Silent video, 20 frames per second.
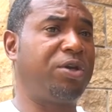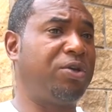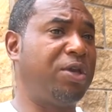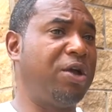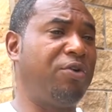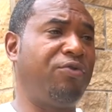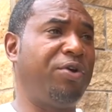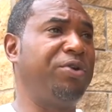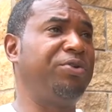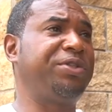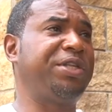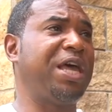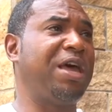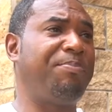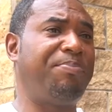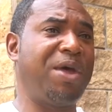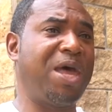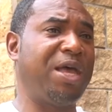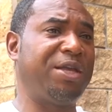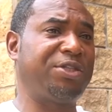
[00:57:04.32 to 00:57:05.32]
Gil Reynolds
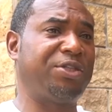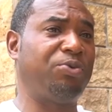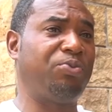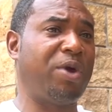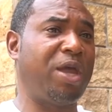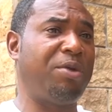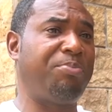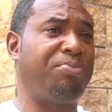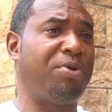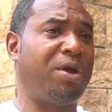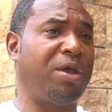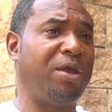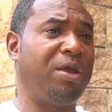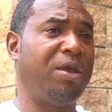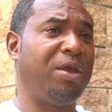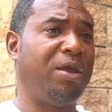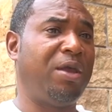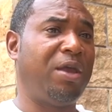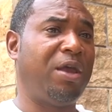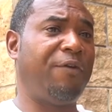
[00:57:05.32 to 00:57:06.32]
had passed away, but
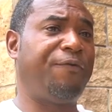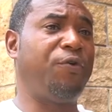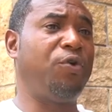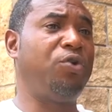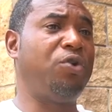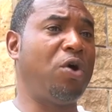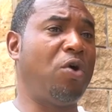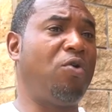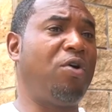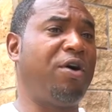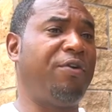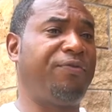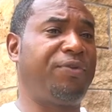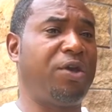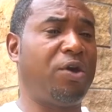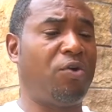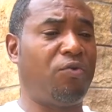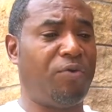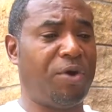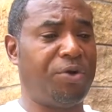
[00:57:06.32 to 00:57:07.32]
if you know of
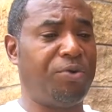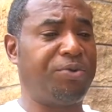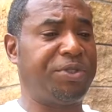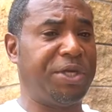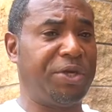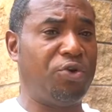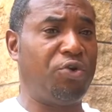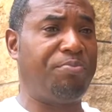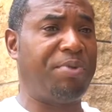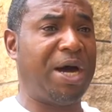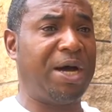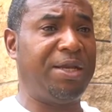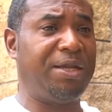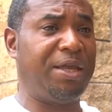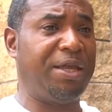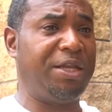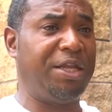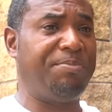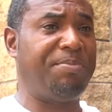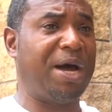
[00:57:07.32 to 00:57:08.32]
Gil Reynolds,
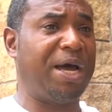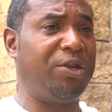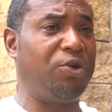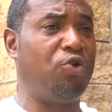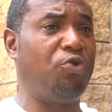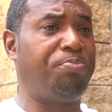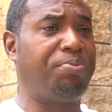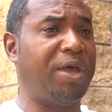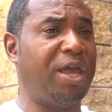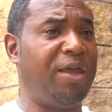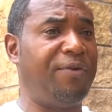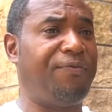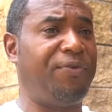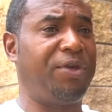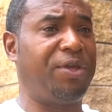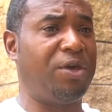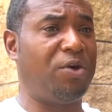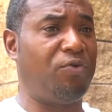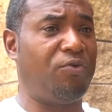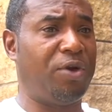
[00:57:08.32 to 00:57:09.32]
anybody who played for
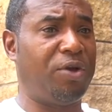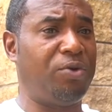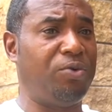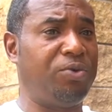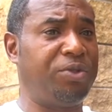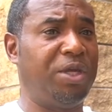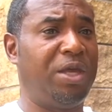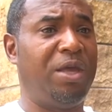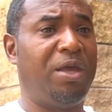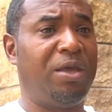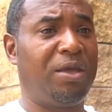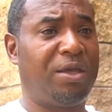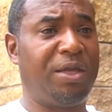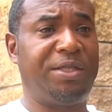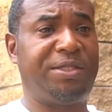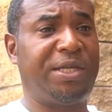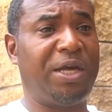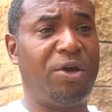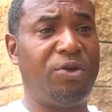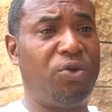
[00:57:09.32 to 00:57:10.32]
Gil Reynolds
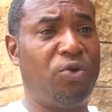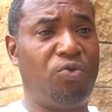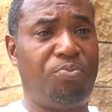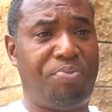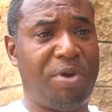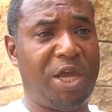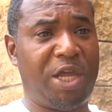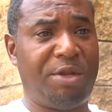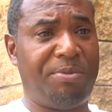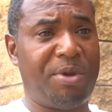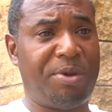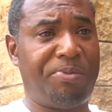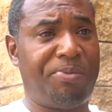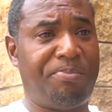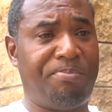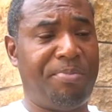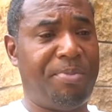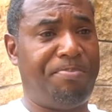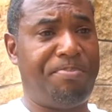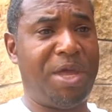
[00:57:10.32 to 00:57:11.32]
could tell you bare
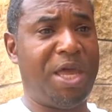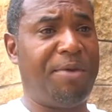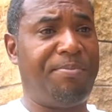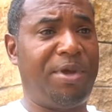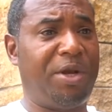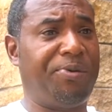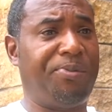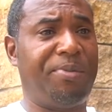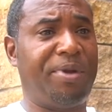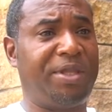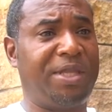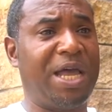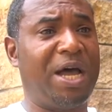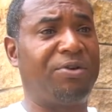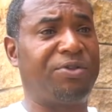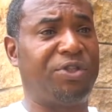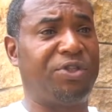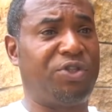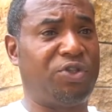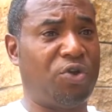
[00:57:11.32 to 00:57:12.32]
minimum
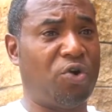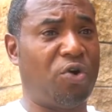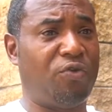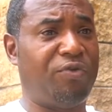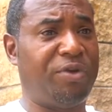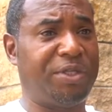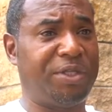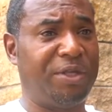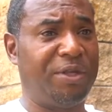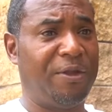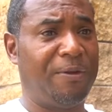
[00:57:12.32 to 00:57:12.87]
1,000 stories.